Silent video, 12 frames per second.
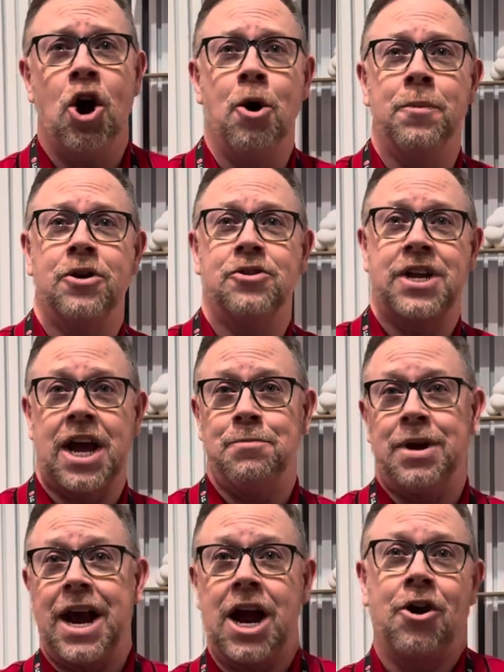Home
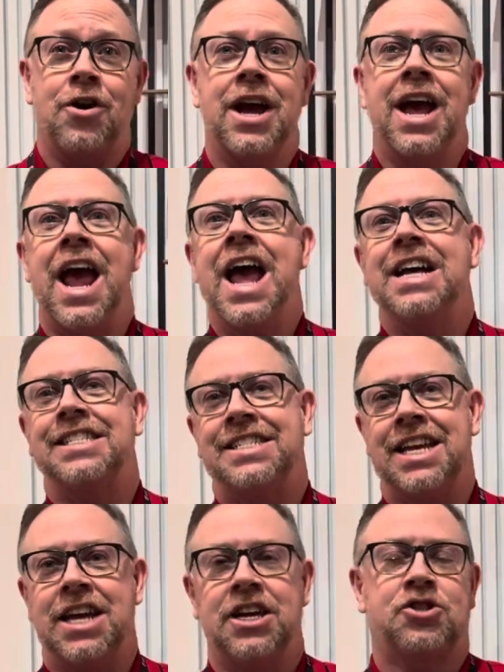Entertainment area at
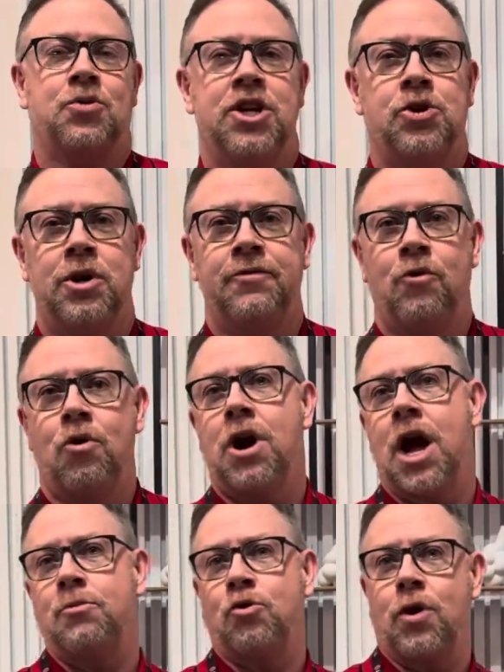CES 2024.
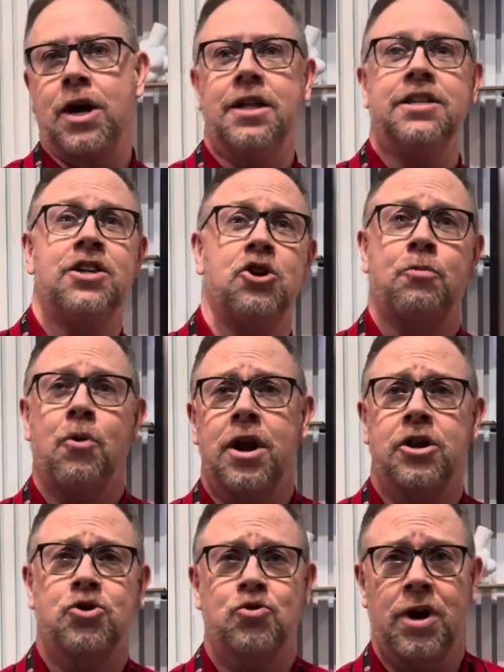I'm Gregg Lee, Senior
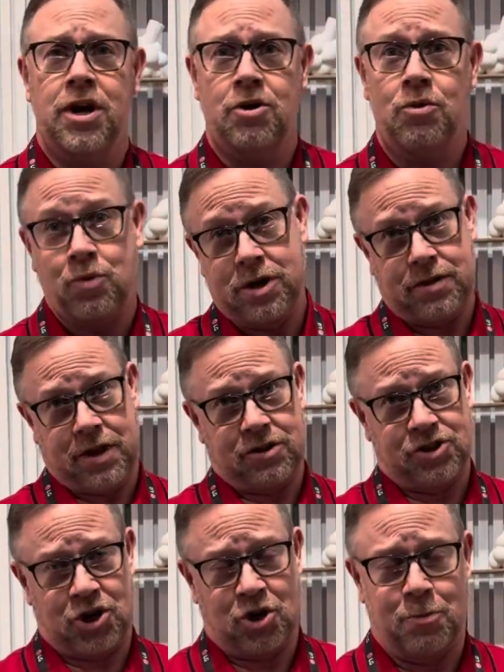Product Trainer with
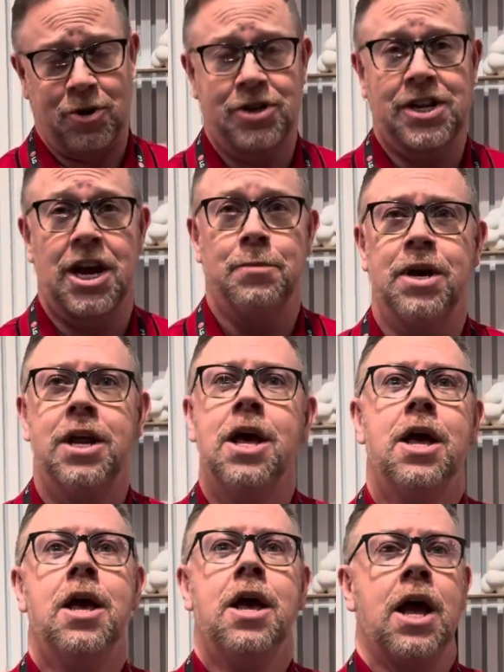LG Home Entertainment.
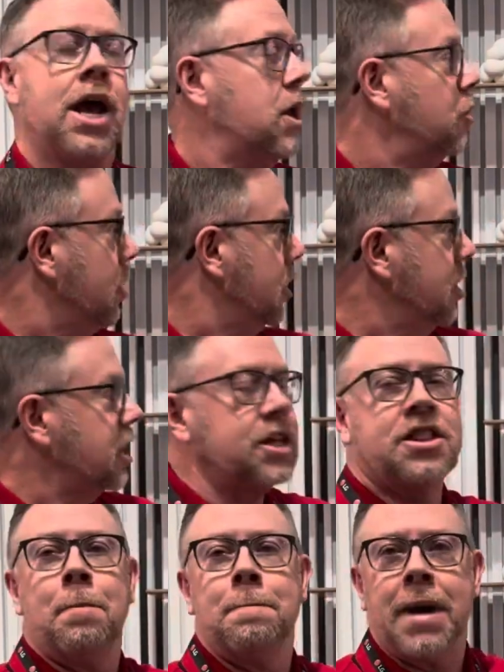And look at
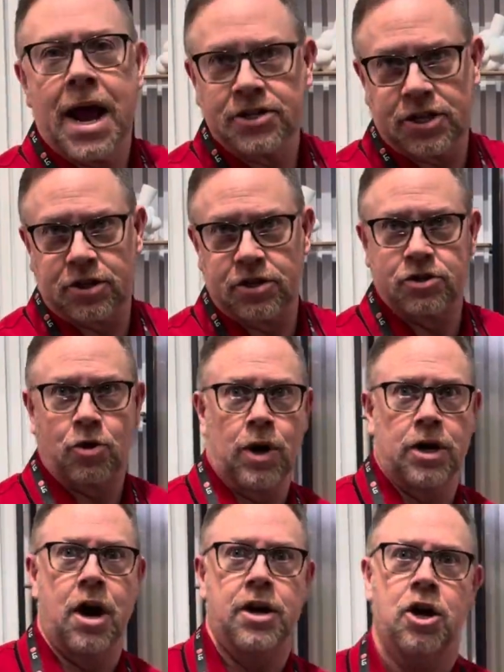the magic that is
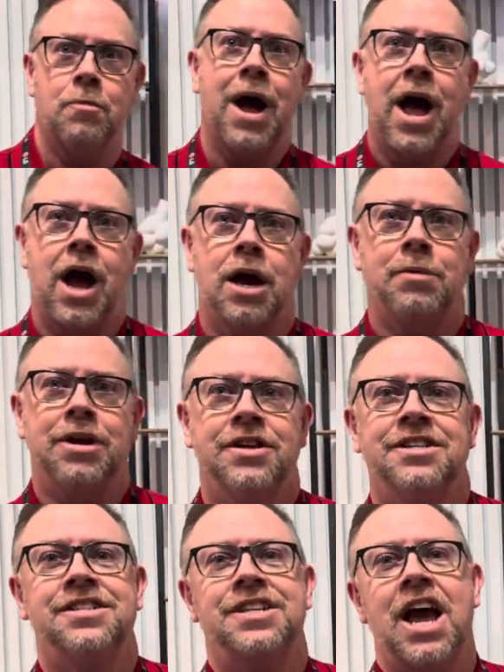going on here behind me. This
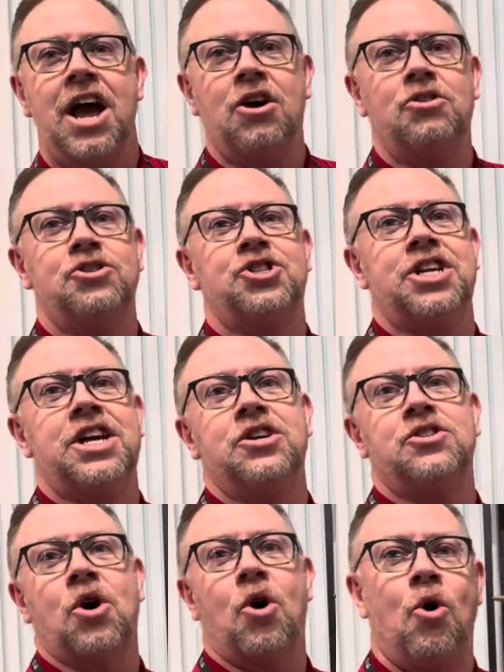is
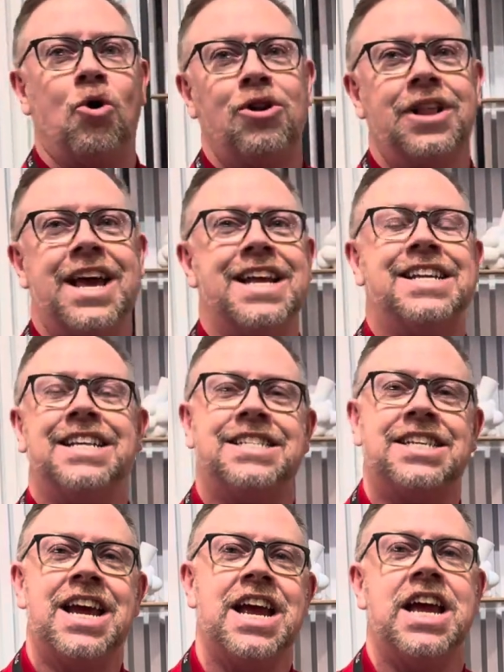LG's mm-hmm. OLED
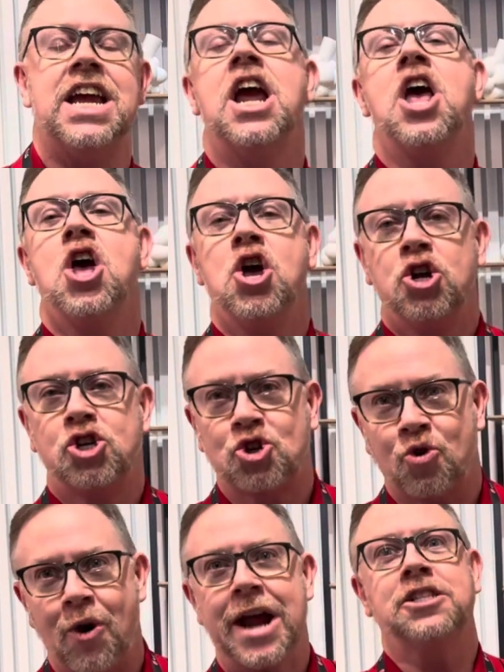T
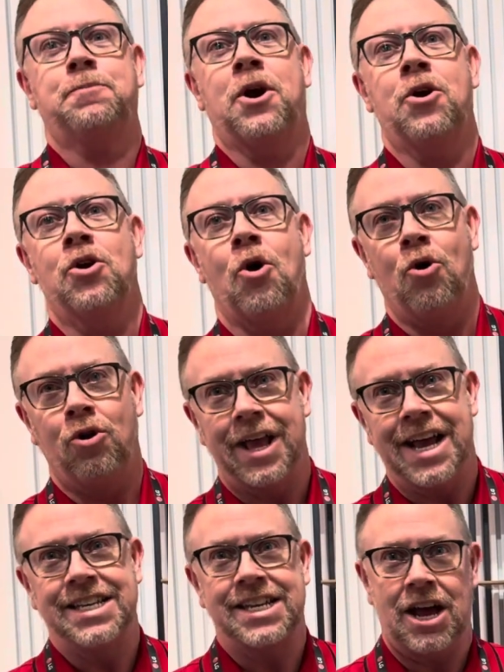transparent
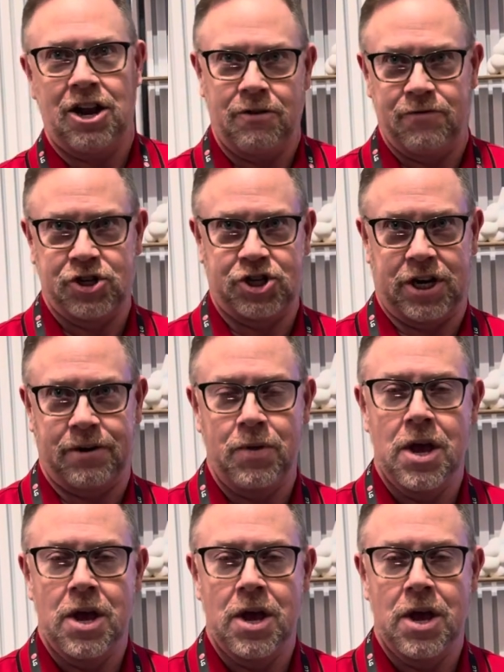OLED television.